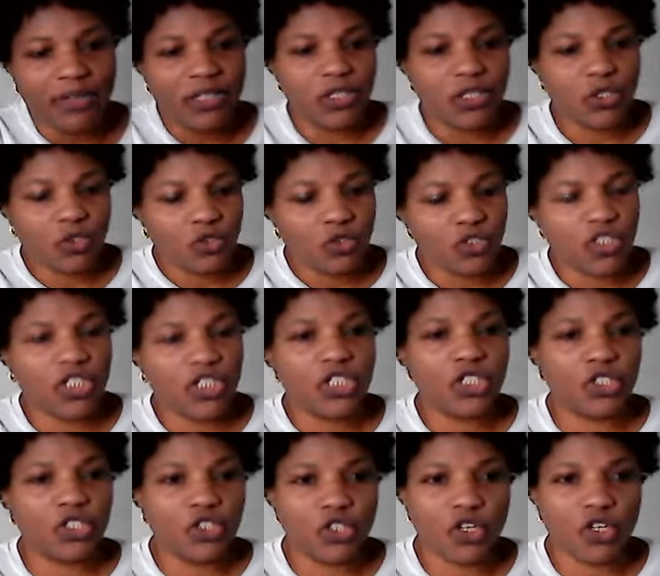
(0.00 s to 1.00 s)
So this
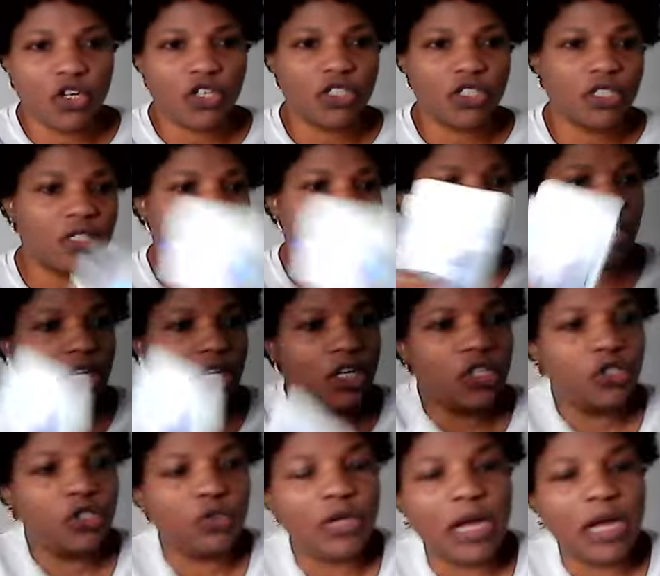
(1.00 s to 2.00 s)
is just the
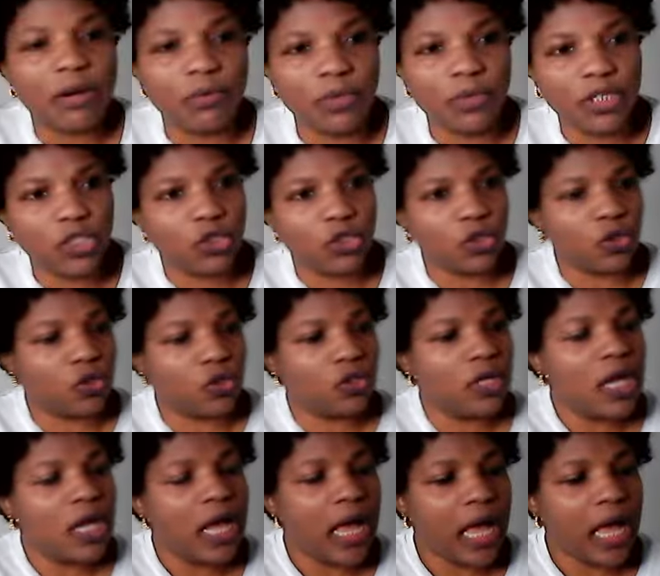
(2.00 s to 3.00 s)
little calculation
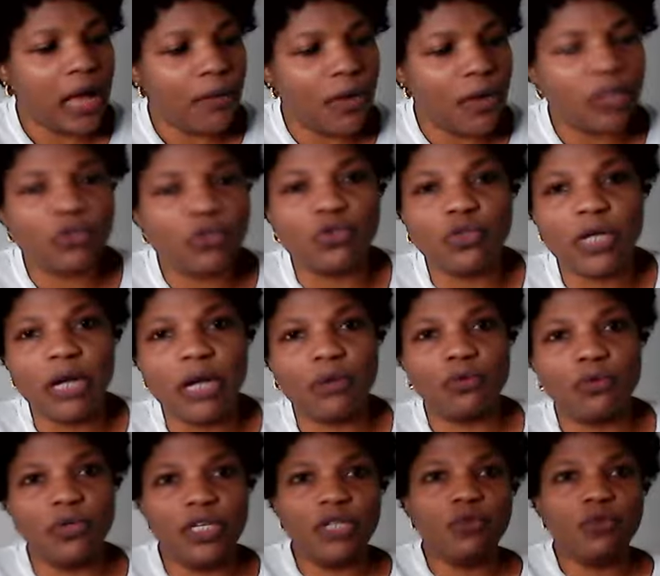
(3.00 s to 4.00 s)
I want to
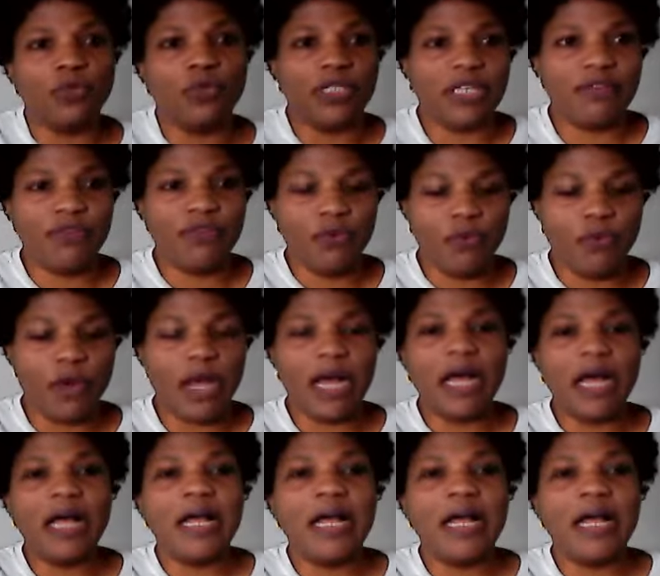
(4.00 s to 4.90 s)
calculate with everyone